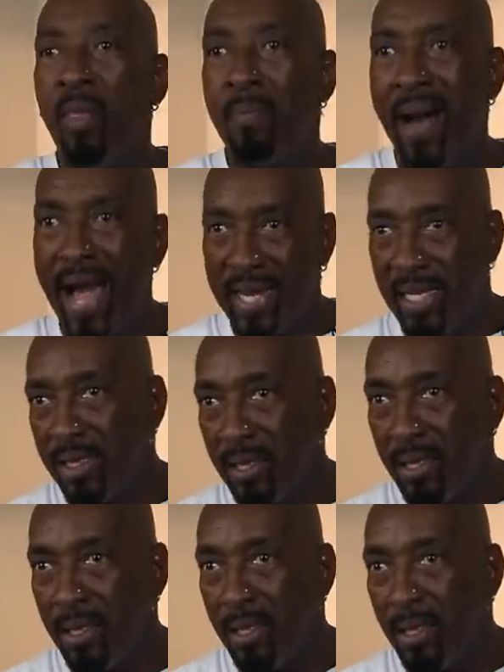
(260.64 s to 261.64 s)
bodies
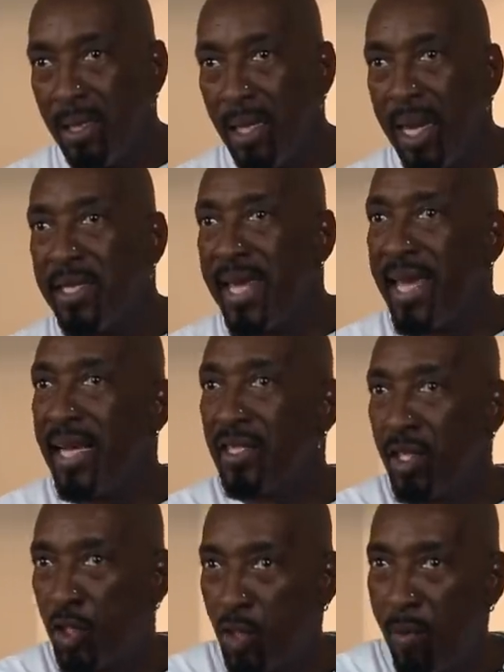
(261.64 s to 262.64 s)
and take us
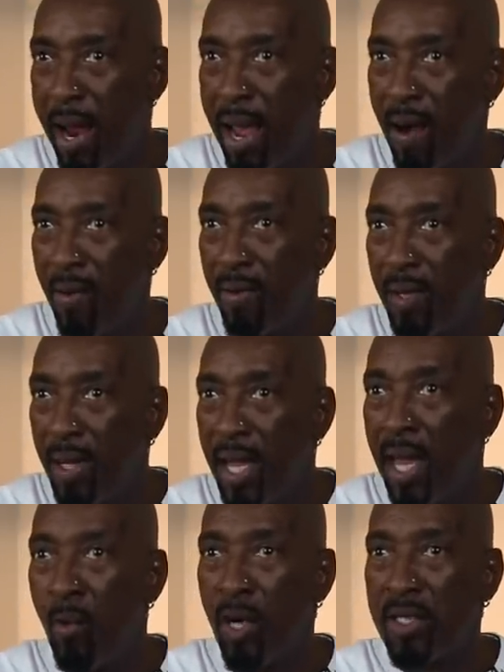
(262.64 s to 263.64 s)
to trial.
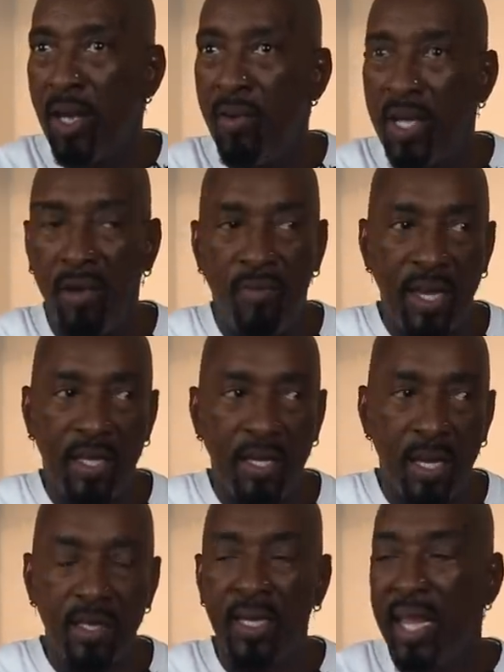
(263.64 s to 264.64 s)
And once they would have convicted
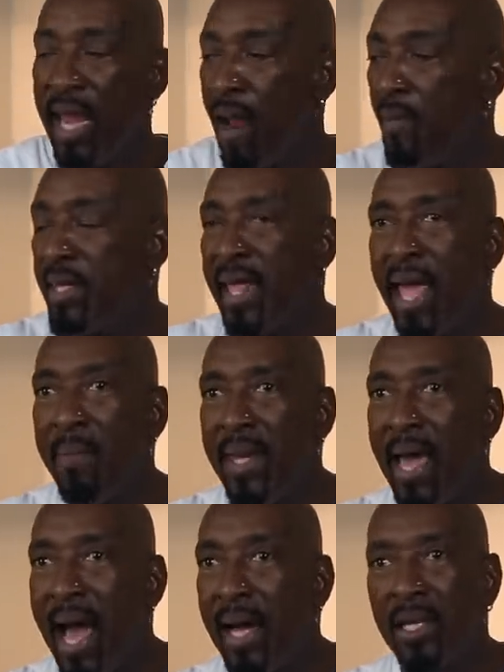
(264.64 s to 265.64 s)
us, everything
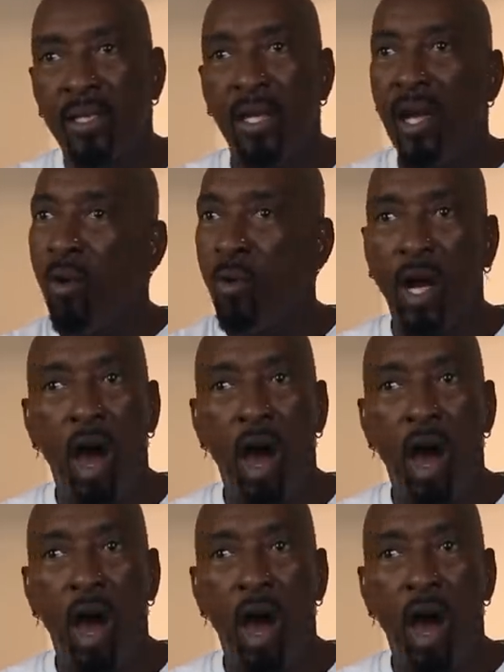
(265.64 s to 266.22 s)
behind us would have